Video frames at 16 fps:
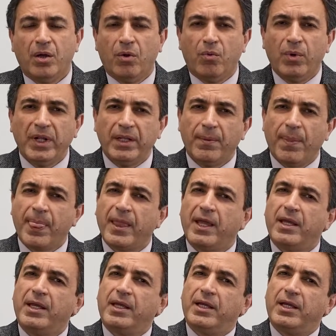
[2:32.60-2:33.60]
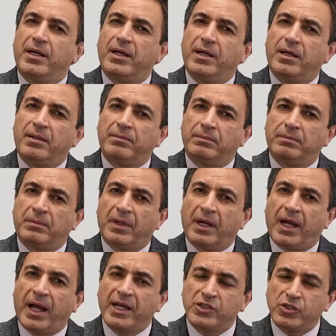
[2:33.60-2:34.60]
Well,
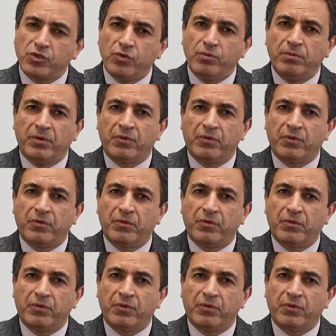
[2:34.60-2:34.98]
assume